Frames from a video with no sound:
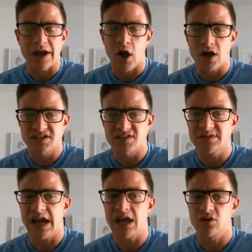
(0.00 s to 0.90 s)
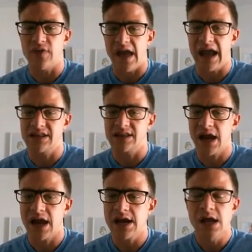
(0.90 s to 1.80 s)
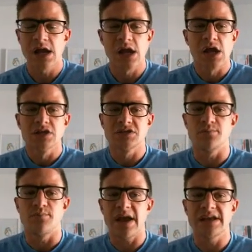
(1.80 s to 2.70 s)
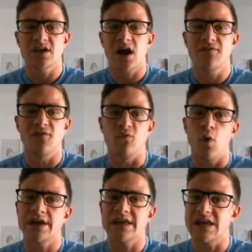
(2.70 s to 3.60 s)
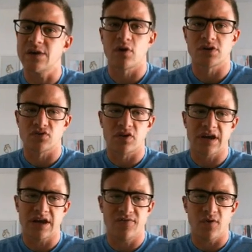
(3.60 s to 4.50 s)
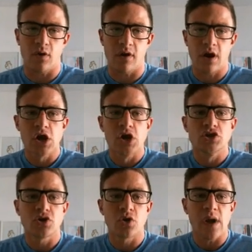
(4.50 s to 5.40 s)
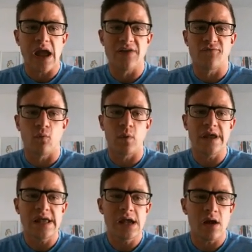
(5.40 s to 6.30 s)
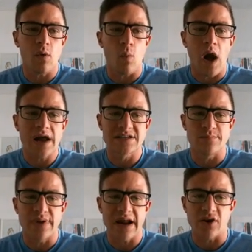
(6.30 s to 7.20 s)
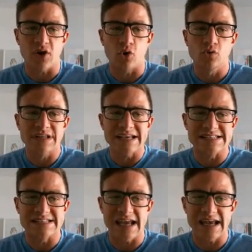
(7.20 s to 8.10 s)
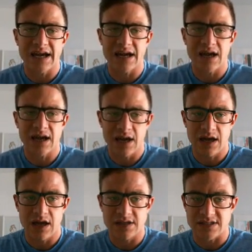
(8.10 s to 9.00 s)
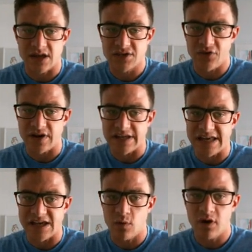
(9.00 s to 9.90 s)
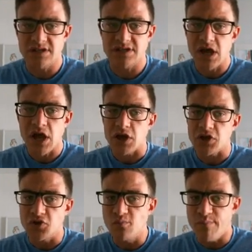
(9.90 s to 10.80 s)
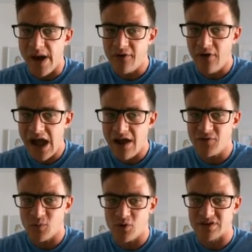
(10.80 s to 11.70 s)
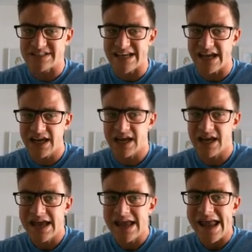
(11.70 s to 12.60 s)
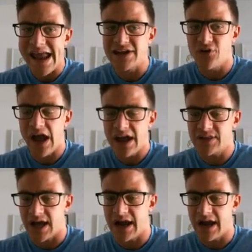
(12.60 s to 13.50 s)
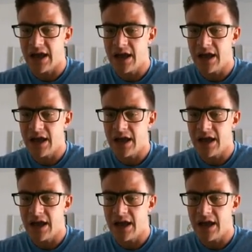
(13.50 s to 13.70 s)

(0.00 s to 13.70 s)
custom tailor the headline to based off of what keywords you're looking for. So if we want to bid on only zinc sunscreen keywords, you better have the word zinc in your headline